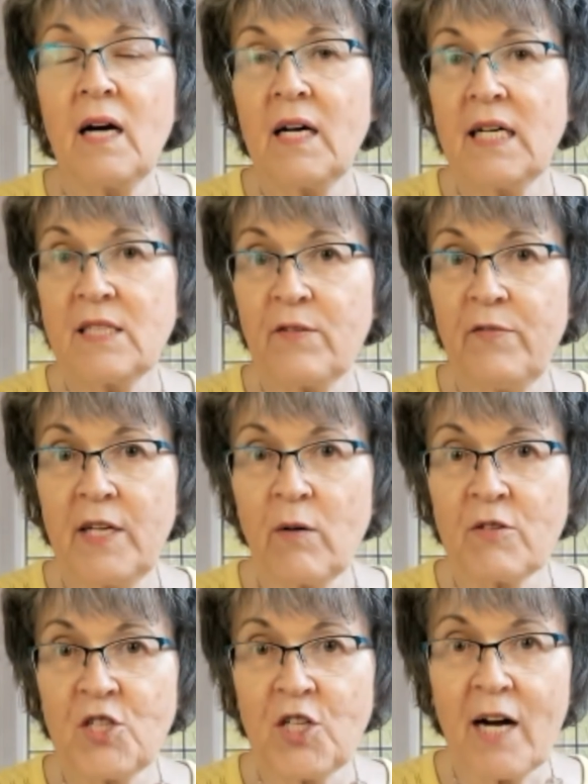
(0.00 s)
is a video
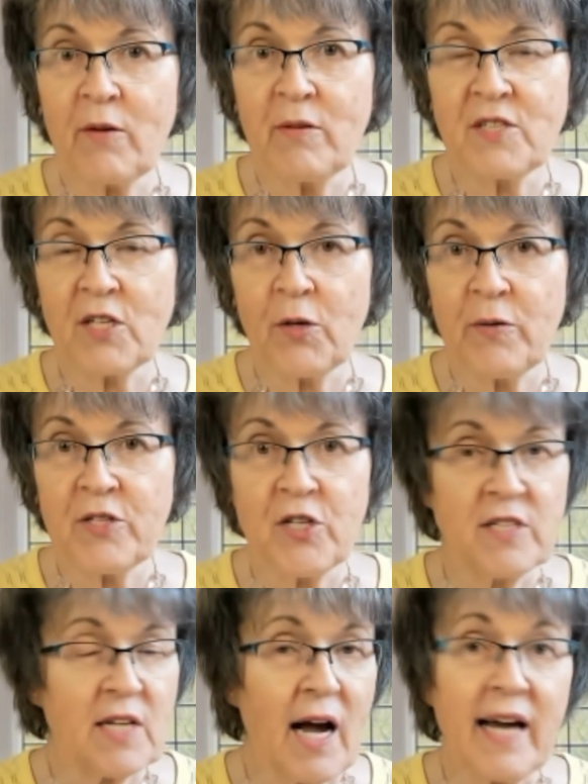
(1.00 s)
on chakras and
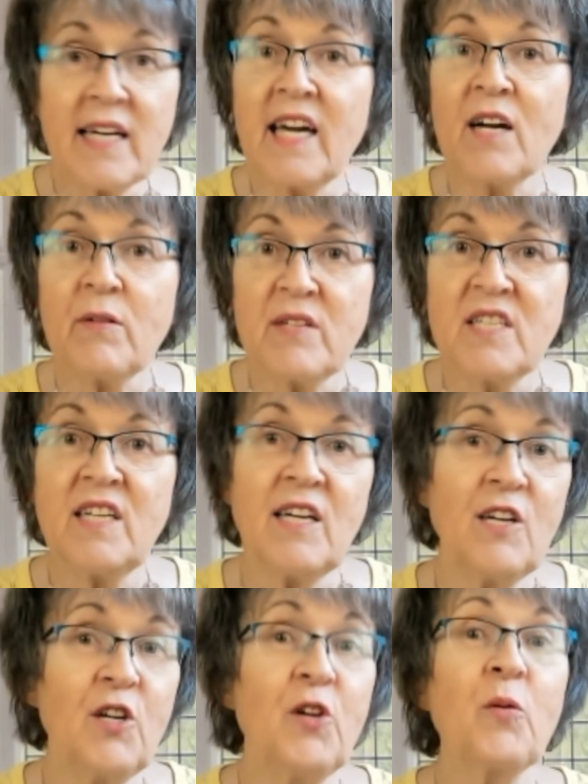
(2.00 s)
Christians. I guarantee
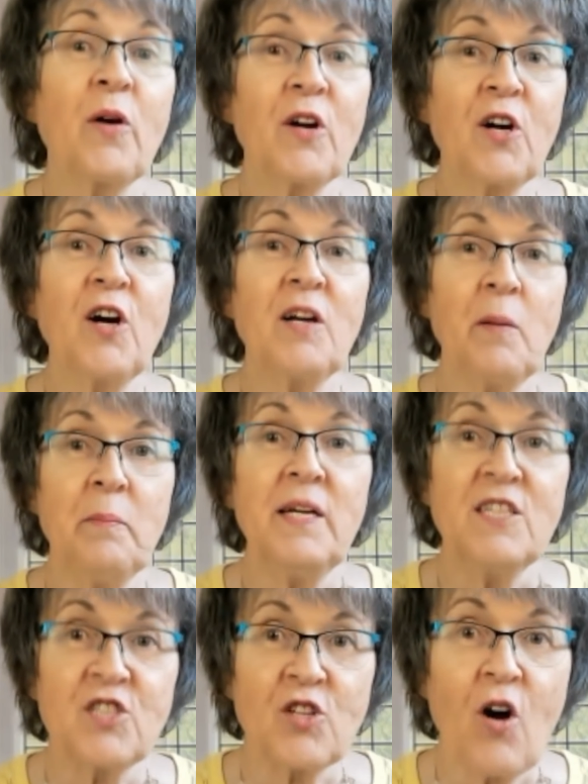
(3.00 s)
you're gonna be
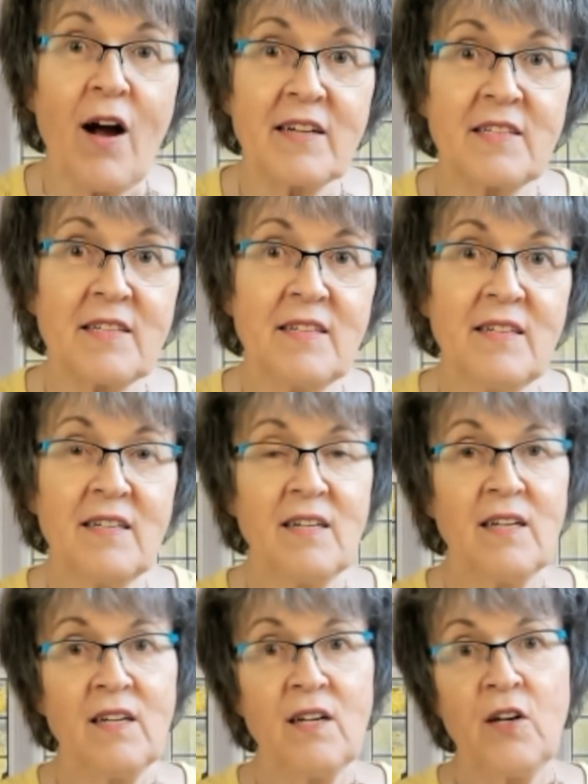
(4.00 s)
shocked.
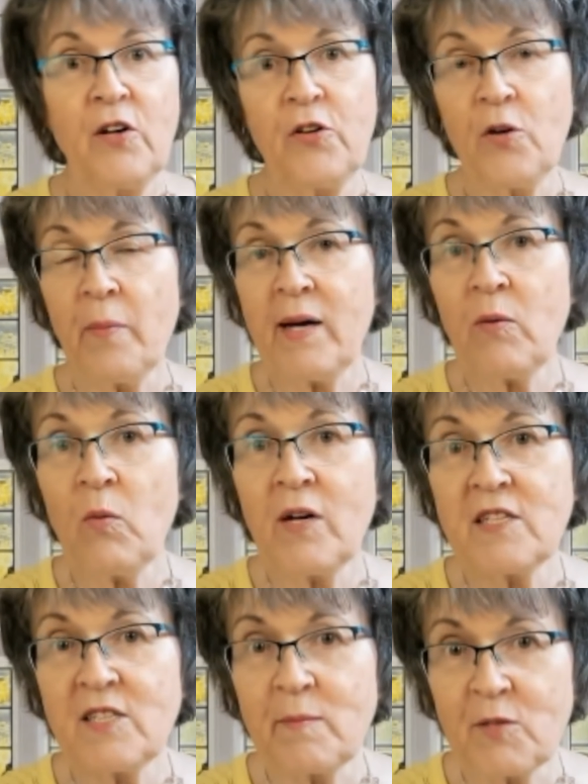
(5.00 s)
You might
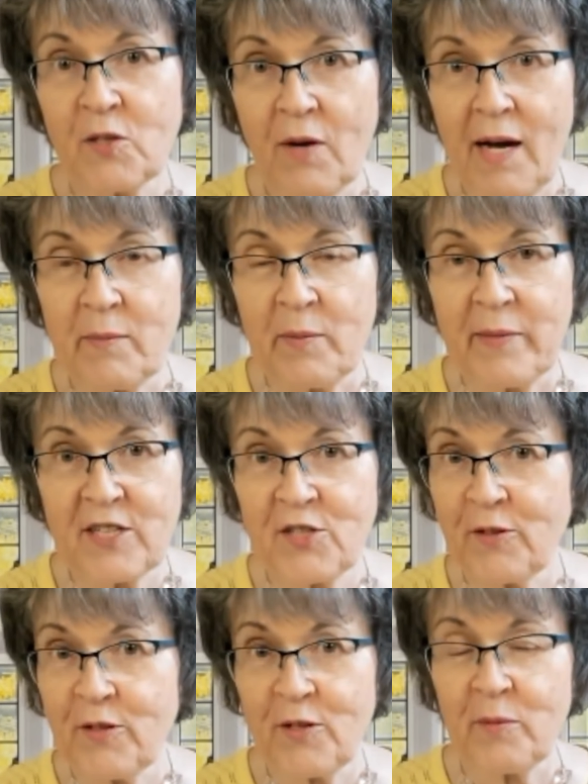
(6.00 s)
want to subscribe and make
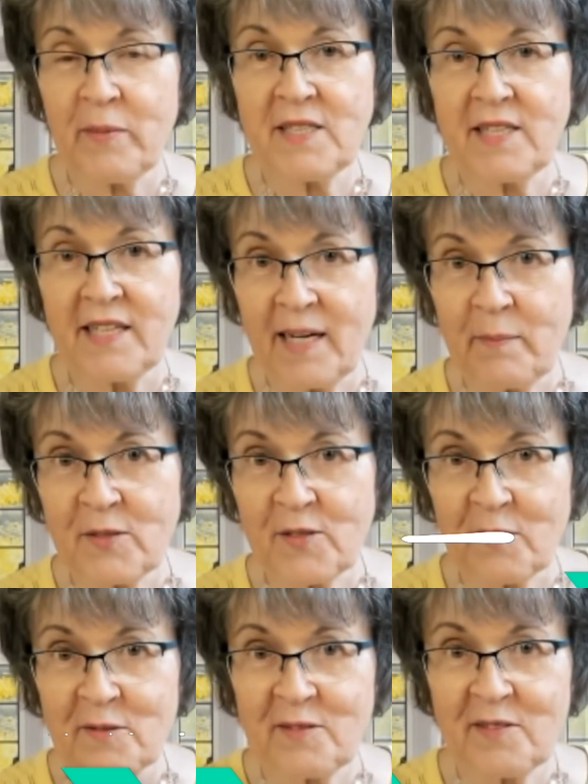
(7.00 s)
sure you don't miss any
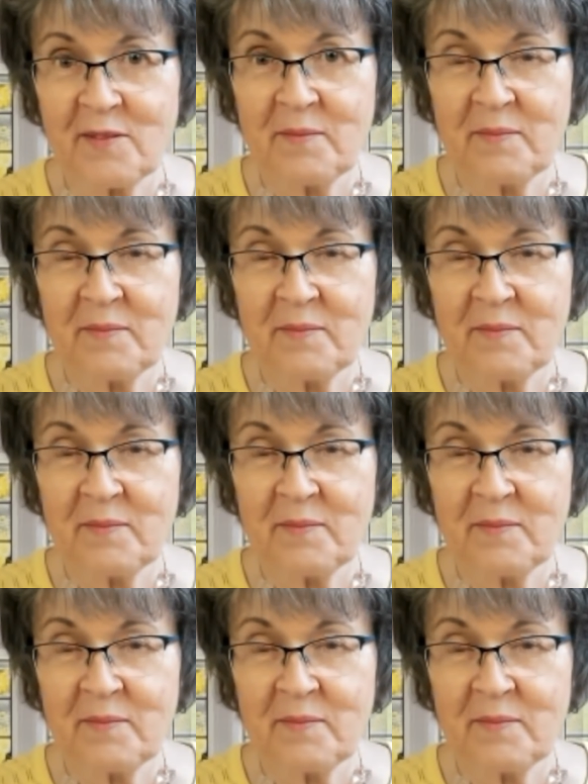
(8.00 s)
episodes.